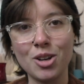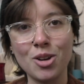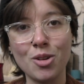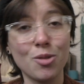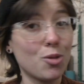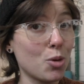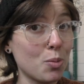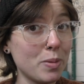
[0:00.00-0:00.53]

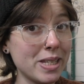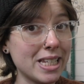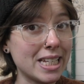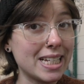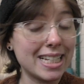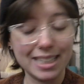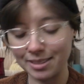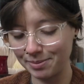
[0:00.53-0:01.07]
for me,
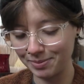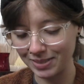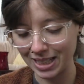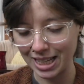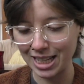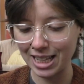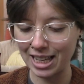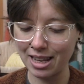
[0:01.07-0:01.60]

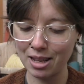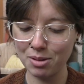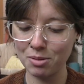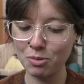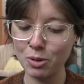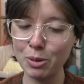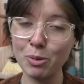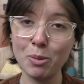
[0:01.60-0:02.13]
and
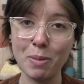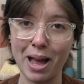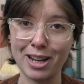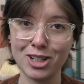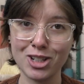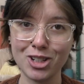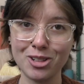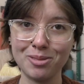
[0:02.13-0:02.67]
then we will
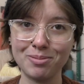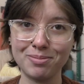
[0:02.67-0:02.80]
match.